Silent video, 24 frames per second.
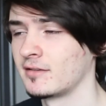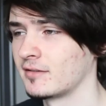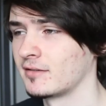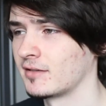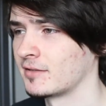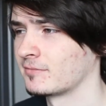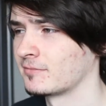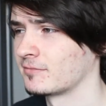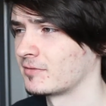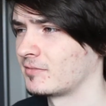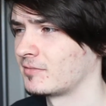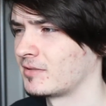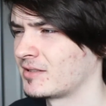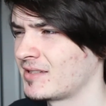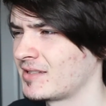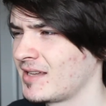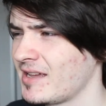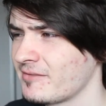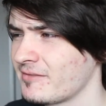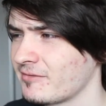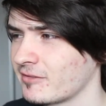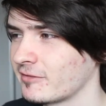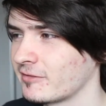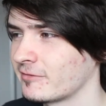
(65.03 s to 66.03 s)
every... Is it
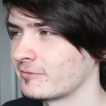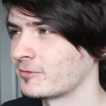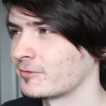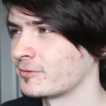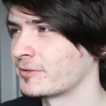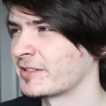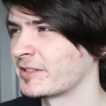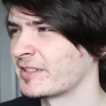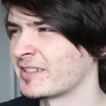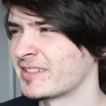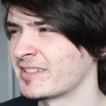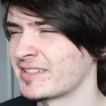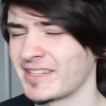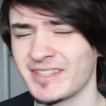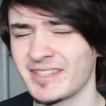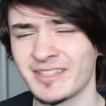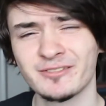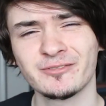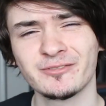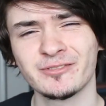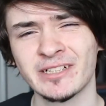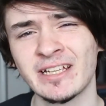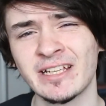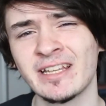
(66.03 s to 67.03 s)
every four years? Is
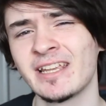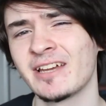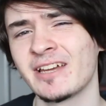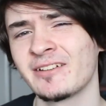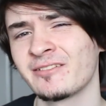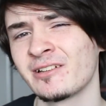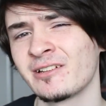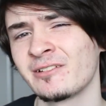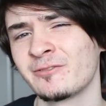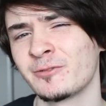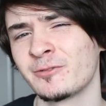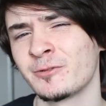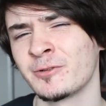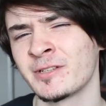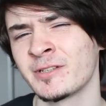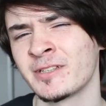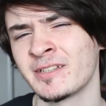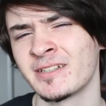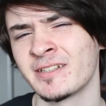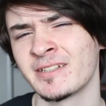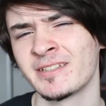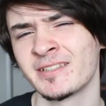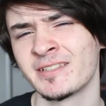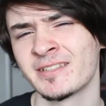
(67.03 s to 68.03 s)
it really every four
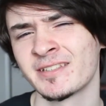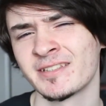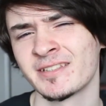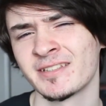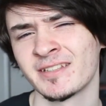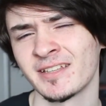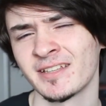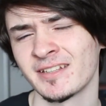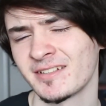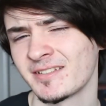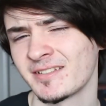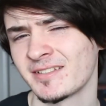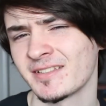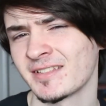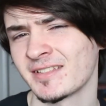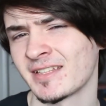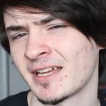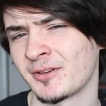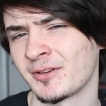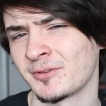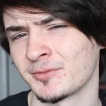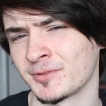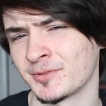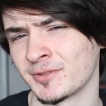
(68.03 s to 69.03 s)
years? That doesn't
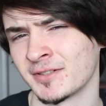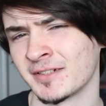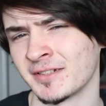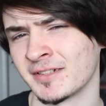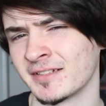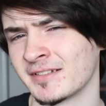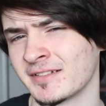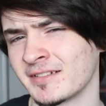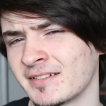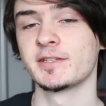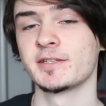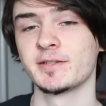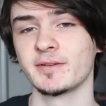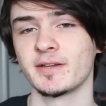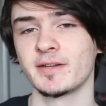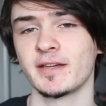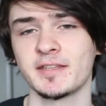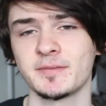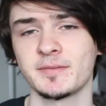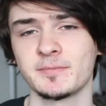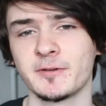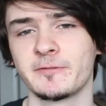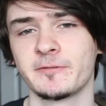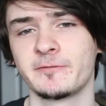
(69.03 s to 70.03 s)
sound right. So I
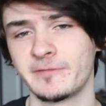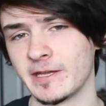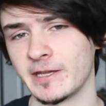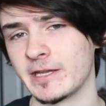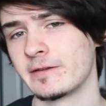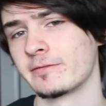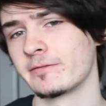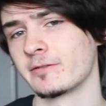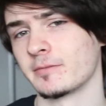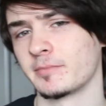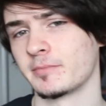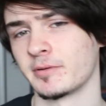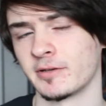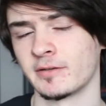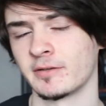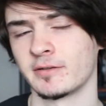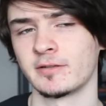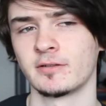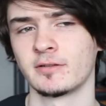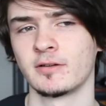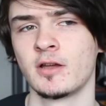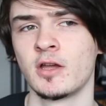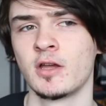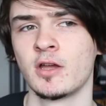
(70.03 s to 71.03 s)
guess my favourite
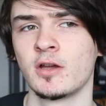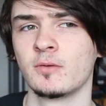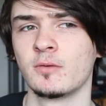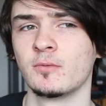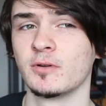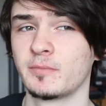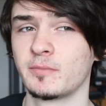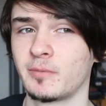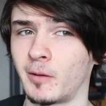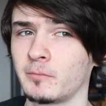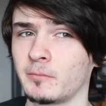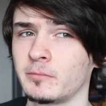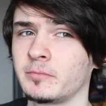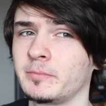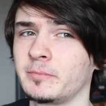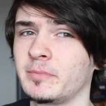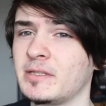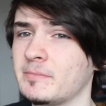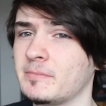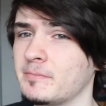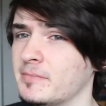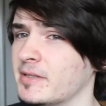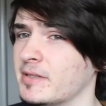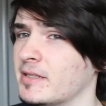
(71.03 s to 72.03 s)
part would
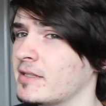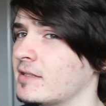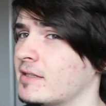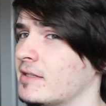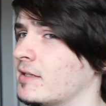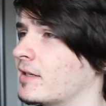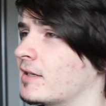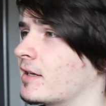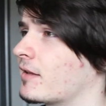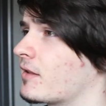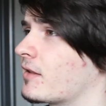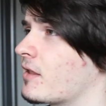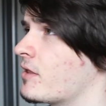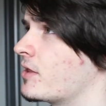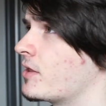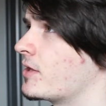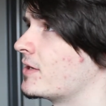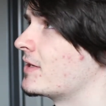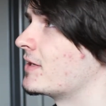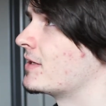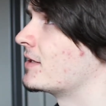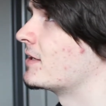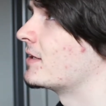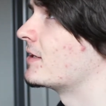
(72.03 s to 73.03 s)
probably be
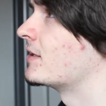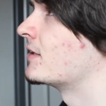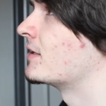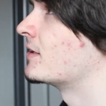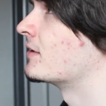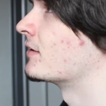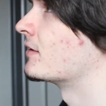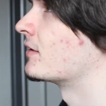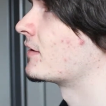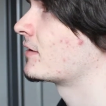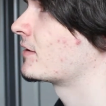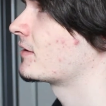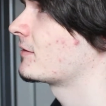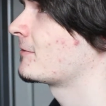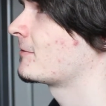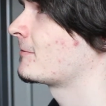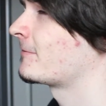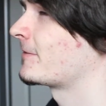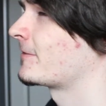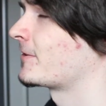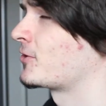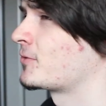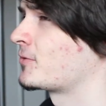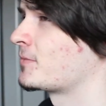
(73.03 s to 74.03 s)
the little
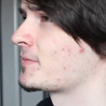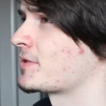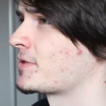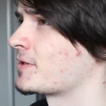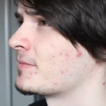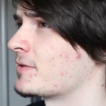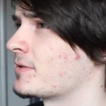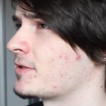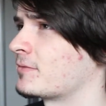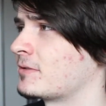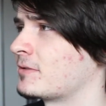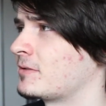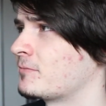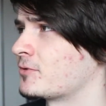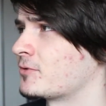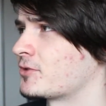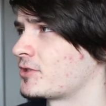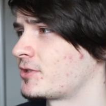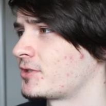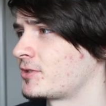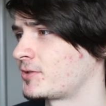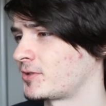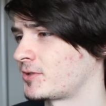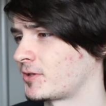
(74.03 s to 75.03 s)
films in between which
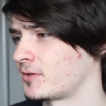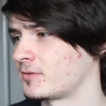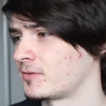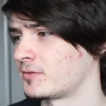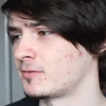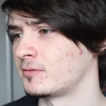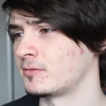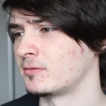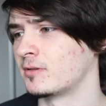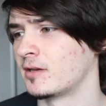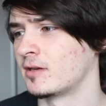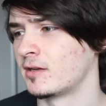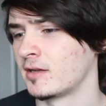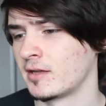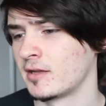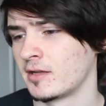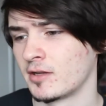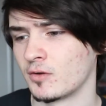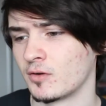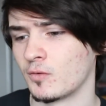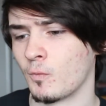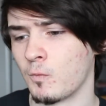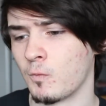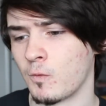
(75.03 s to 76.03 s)
show
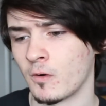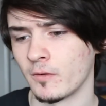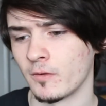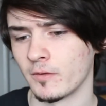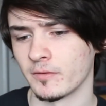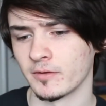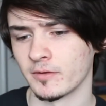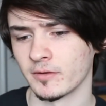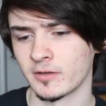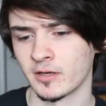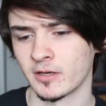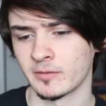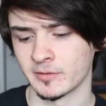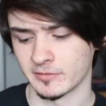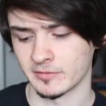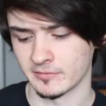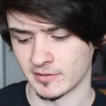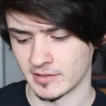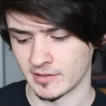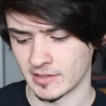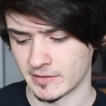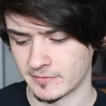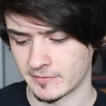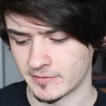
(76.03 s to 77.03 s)
what the Comic
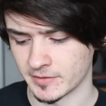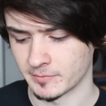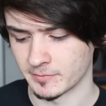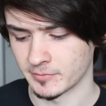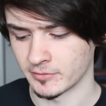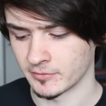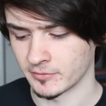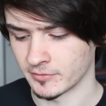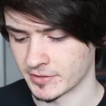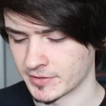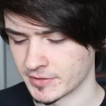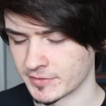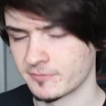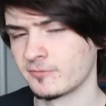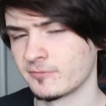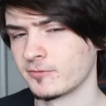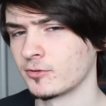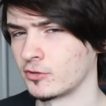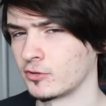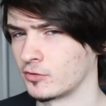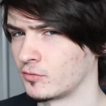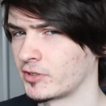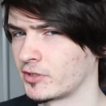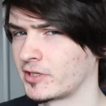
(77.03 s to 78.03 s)
Relief support is
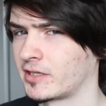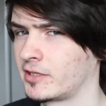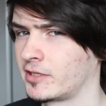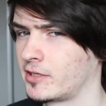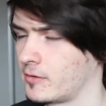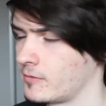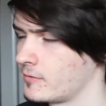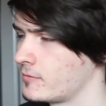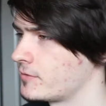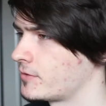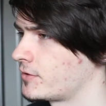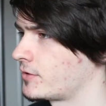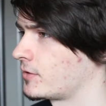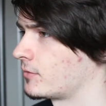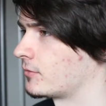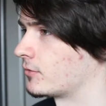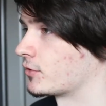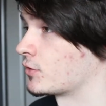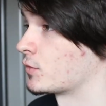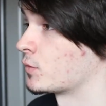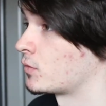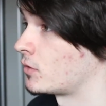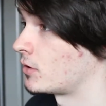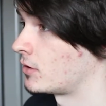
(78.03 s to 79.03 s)
for, what it goes
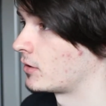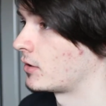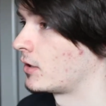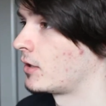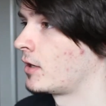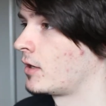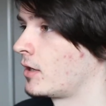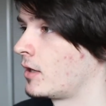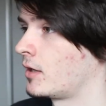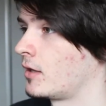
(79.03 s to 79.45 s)
towards, what